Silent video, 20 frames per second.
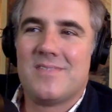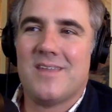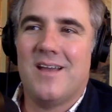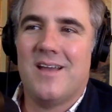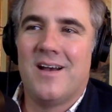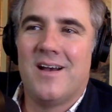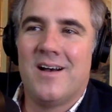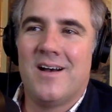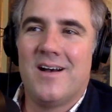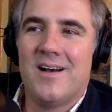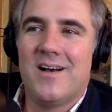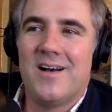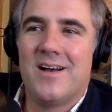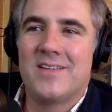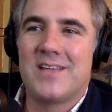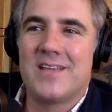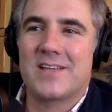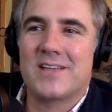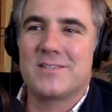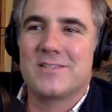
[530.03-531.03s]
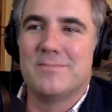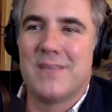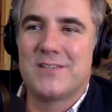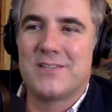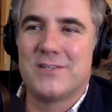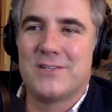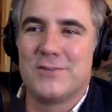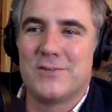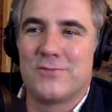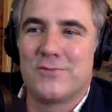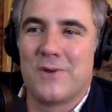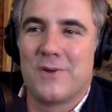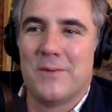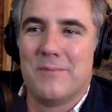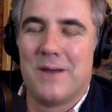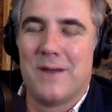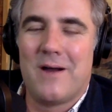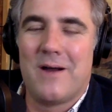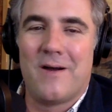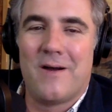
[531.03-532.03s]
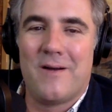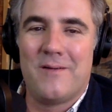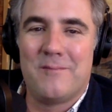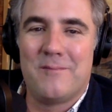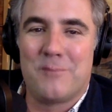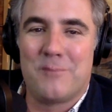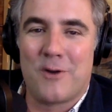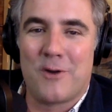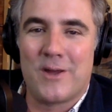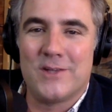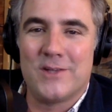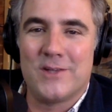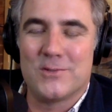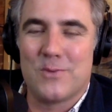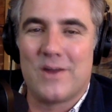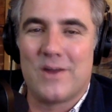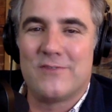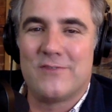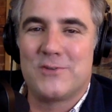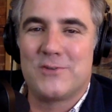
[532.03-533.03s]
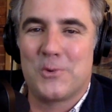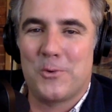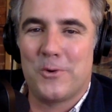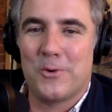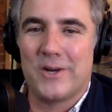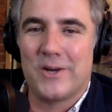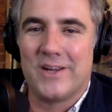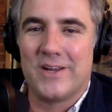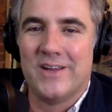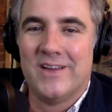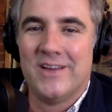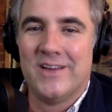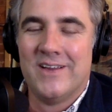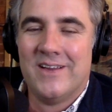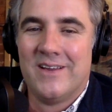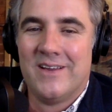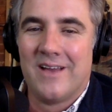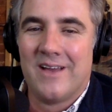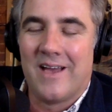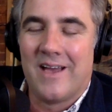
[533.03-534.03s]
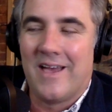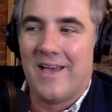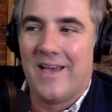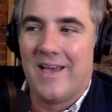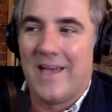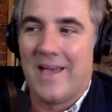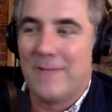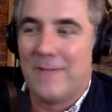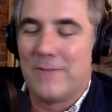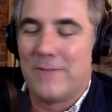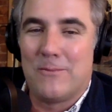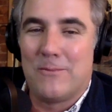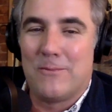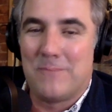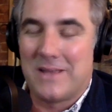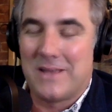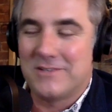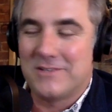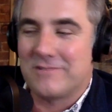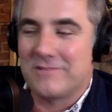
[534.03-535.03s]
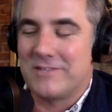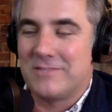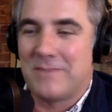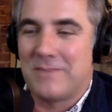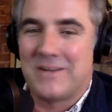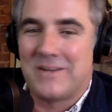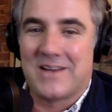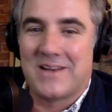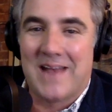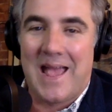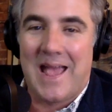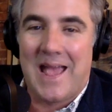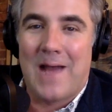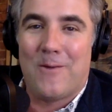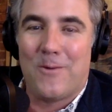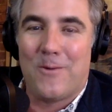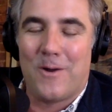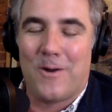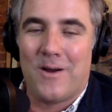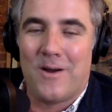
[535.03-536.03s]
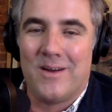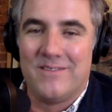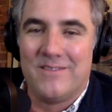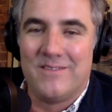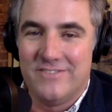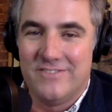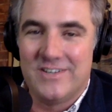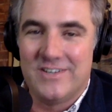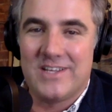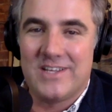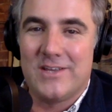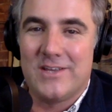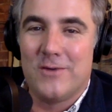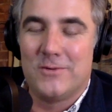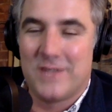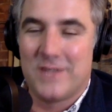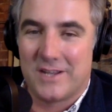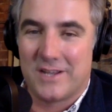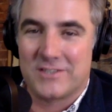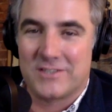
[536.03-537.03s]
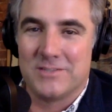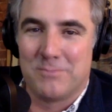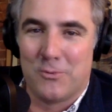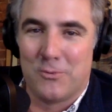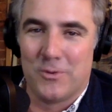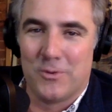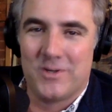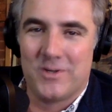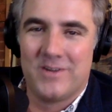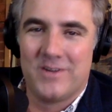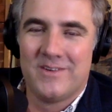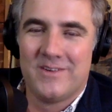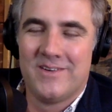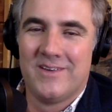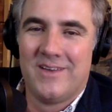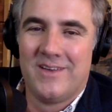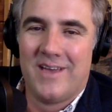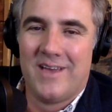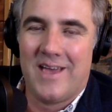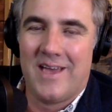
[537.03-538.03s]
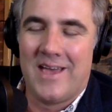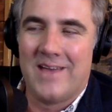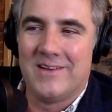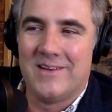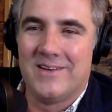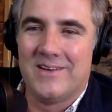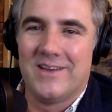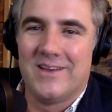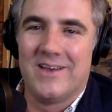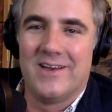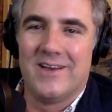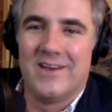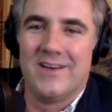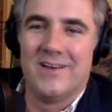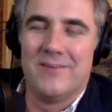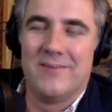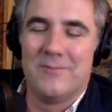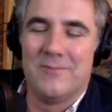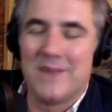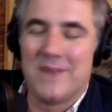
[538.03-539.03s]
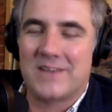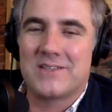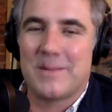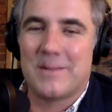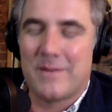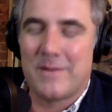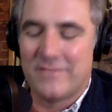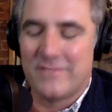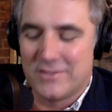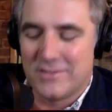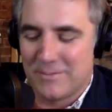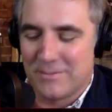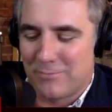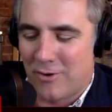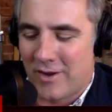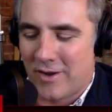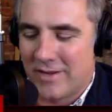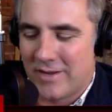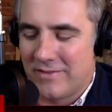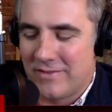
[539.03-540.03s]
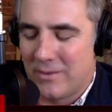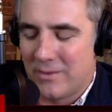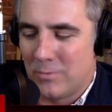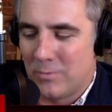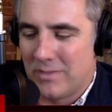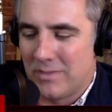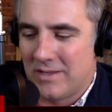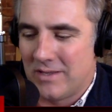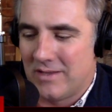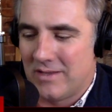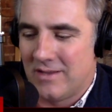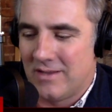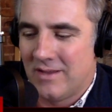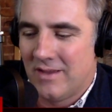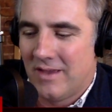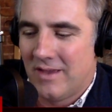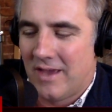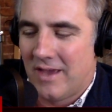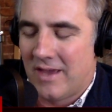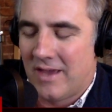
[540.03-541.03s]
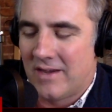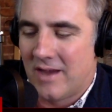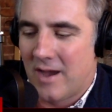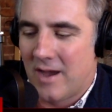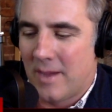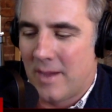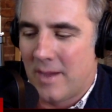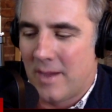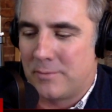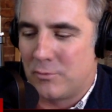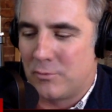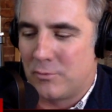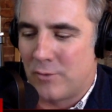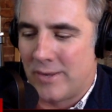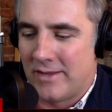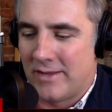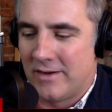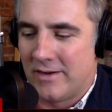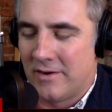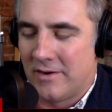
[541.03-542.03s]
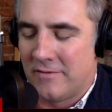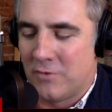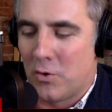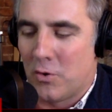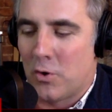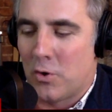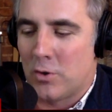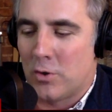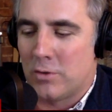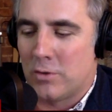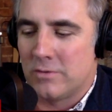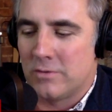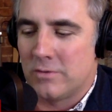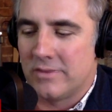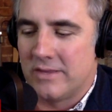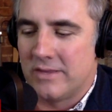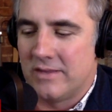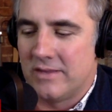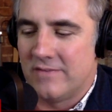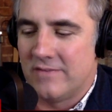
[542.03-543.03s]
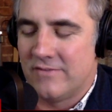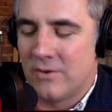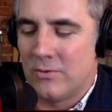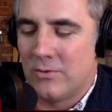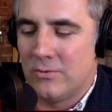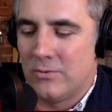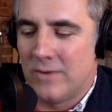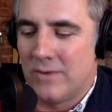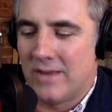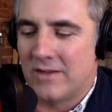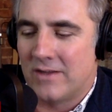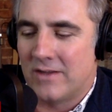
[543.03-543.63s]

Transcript: uh, a text message from Brian's wife, Tori, uh, and we basically spent an hour on video tech support. And uh, next time I visit Brian, there will be an upgrade of all the phone and